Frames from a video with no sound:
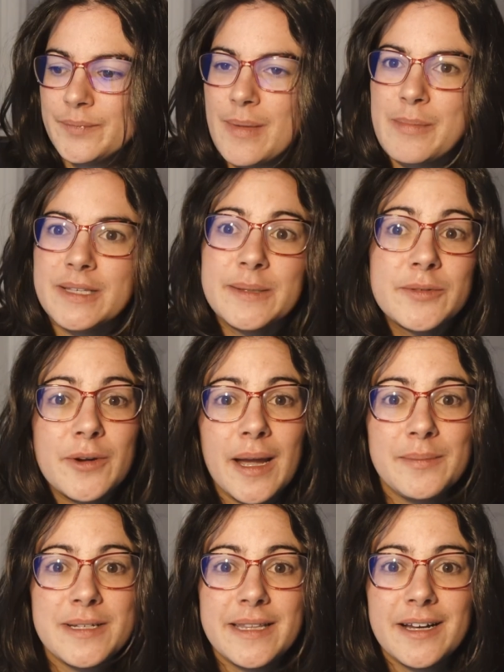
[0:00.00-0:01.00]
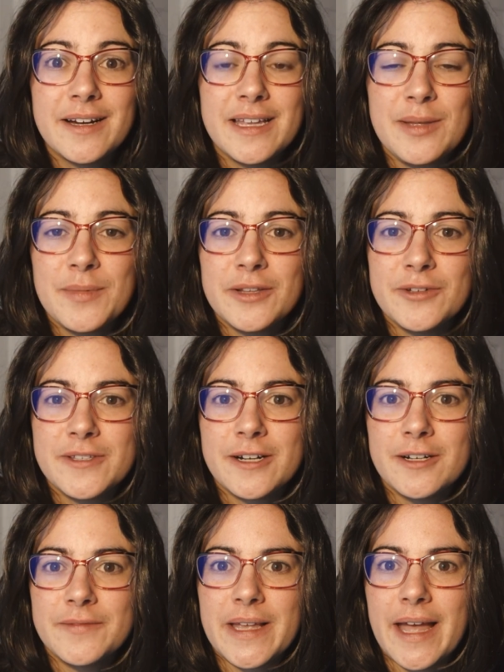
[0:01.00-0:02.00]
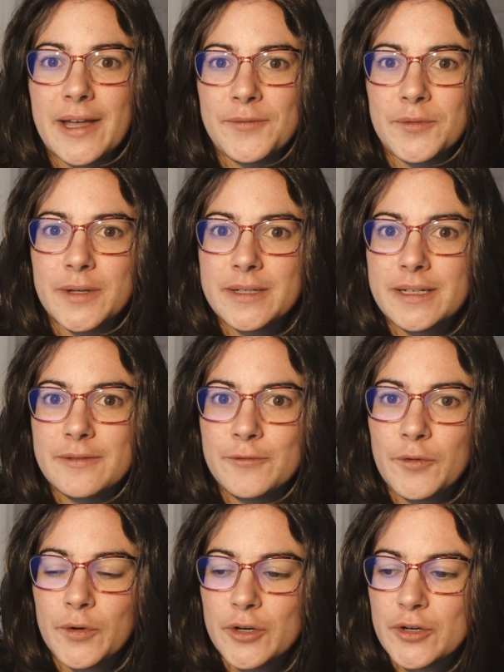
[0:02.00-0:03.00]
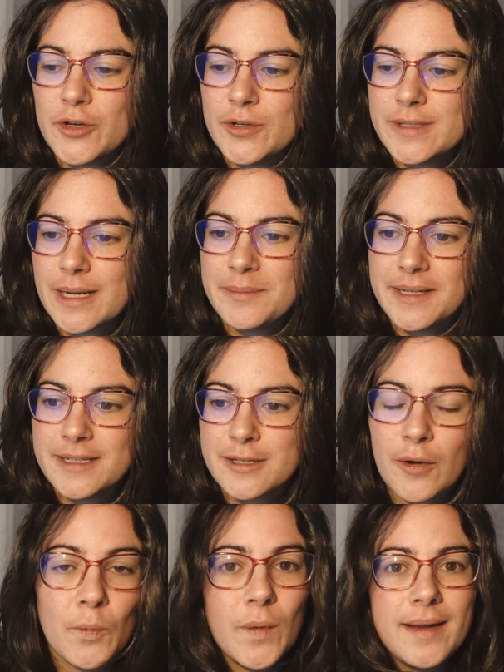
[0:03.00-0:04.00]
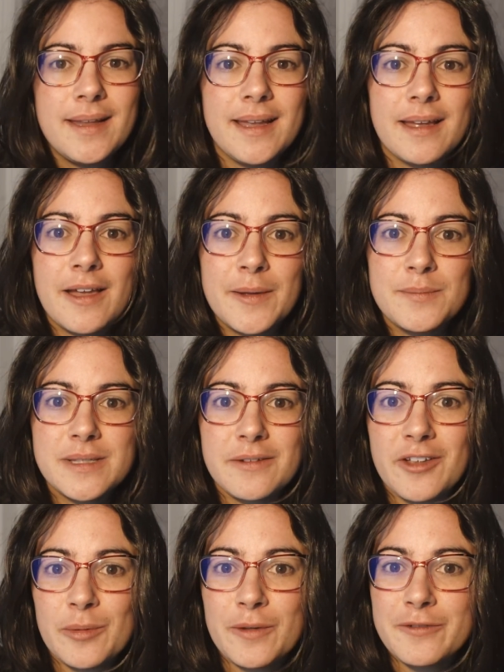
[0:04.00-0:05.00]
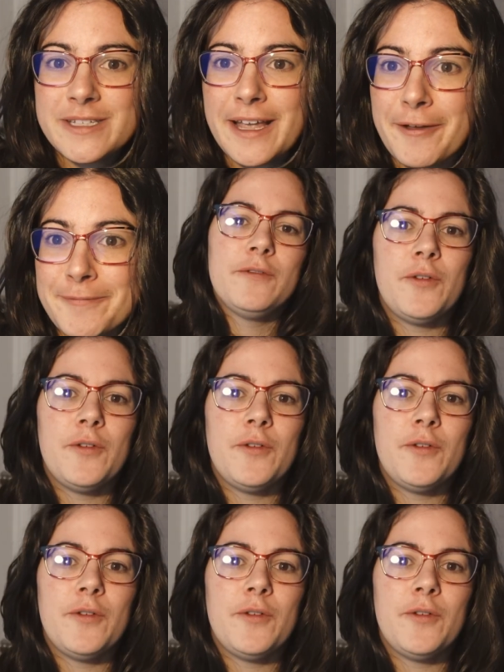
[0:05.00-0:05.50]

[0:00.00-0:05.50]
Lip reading: Maybe subscribe to their email newsletter if they have one for news updates on when it comes available for sale.